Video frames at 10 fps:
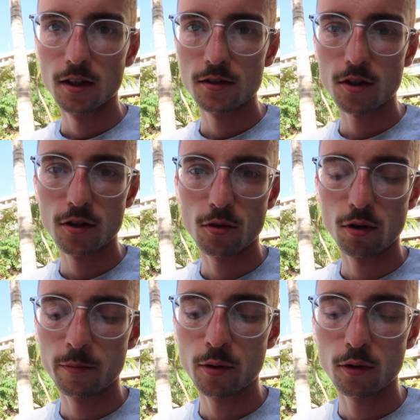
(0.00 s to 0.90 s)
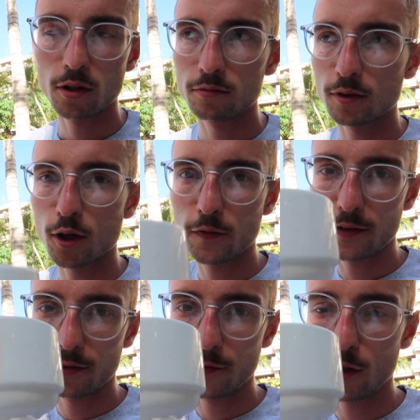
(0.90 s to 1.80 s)
So the all important
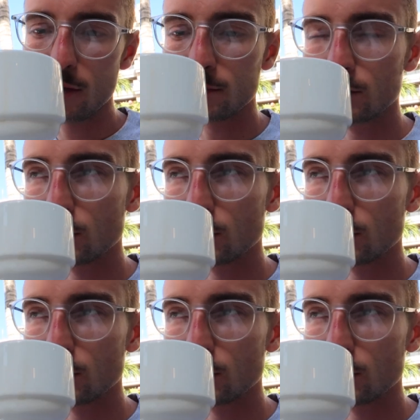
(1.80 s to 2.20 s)
coffee review.